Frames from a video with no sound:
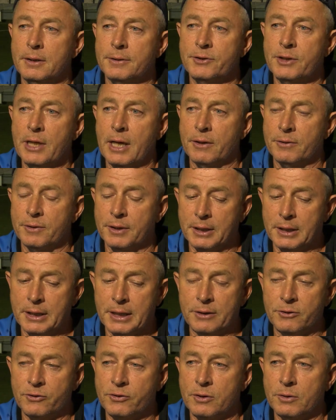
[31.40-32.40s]
Saturday
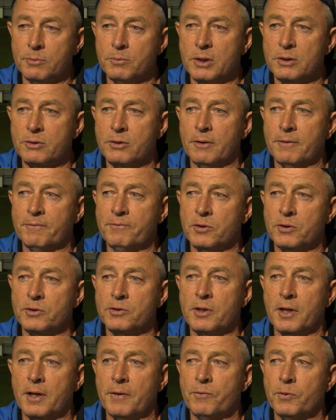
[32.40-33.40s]
against them. I thought first
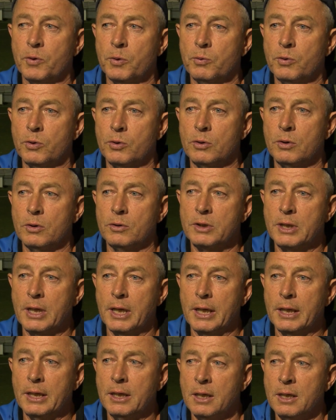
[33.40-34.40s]
half we were
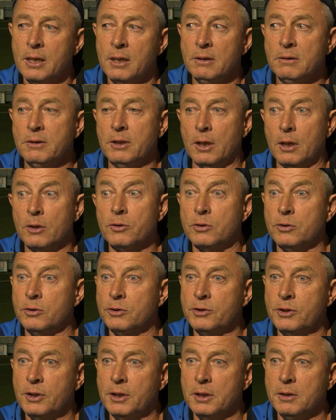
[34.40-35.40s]
okay. They are a good
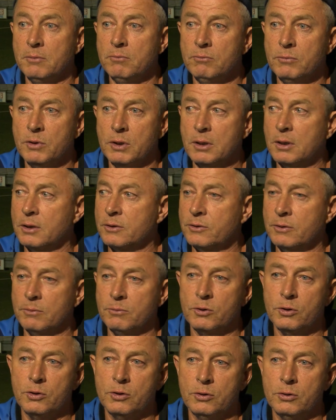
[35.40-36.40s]
team. They've got
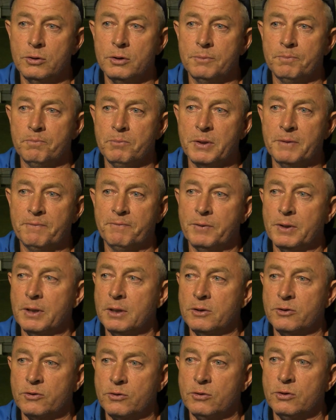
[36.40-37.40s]
some good
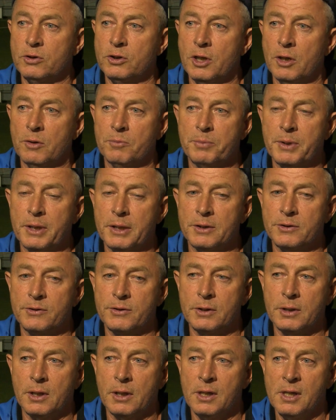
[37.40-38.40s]
midfielders, good young players,
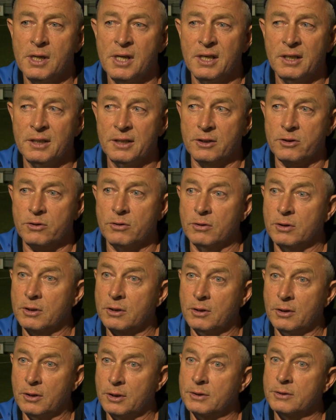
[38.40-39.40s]
and that's going to
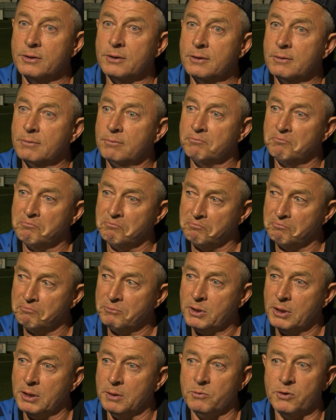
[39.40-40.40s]
cause
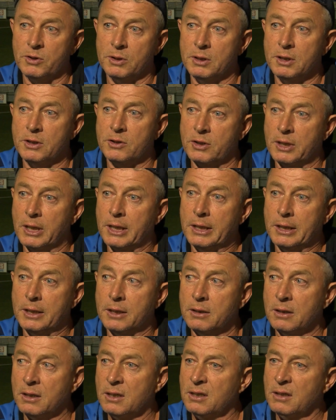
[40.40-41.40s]
teams in this
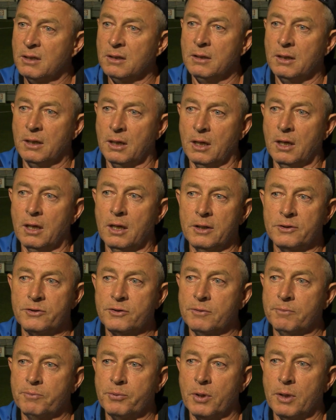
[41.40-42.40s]
league lots
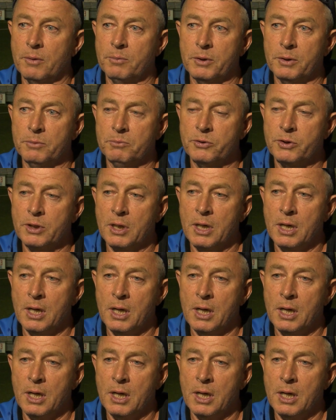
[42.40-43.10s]
of problems.